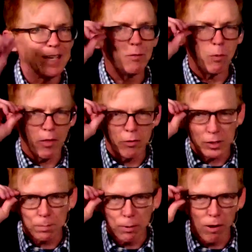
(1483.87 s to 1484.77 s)
whether
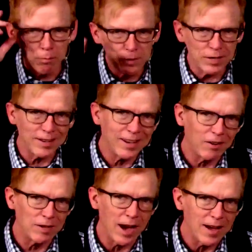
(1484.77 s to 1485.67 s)
it's Palm Sunday or
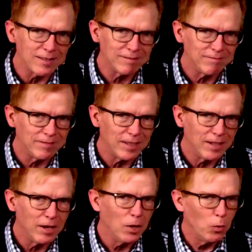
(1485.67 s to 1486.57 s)
not,
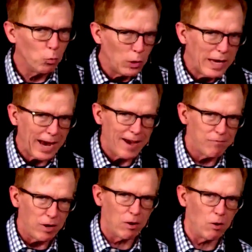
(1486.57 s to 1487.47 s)
we have
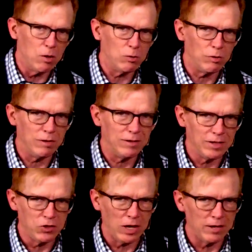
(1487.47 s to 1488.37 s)
our own
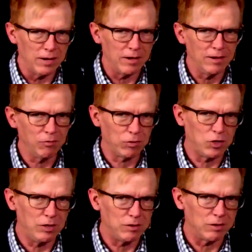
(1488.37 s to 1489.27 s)
agenda for
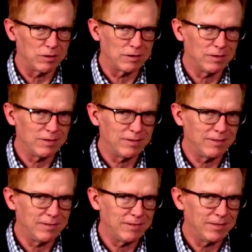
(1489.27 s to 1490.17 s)
Jesus,
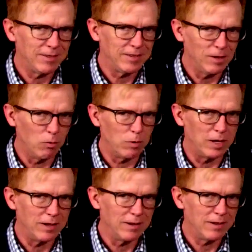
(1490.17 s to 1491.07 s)
don't we?
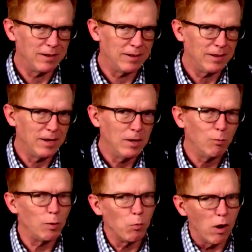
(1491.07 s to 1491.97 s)

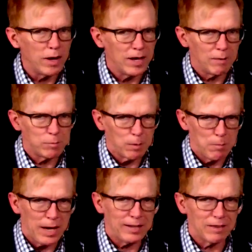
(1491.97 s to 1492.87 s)
We want him to
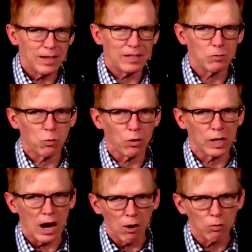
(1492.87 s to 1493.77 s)
make things work
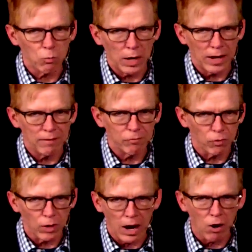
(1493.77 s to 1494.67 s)
our way
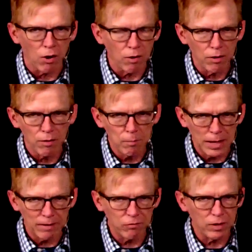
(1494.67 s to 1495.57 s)
for our
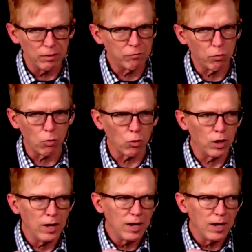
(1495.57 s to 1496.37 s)
benefit, for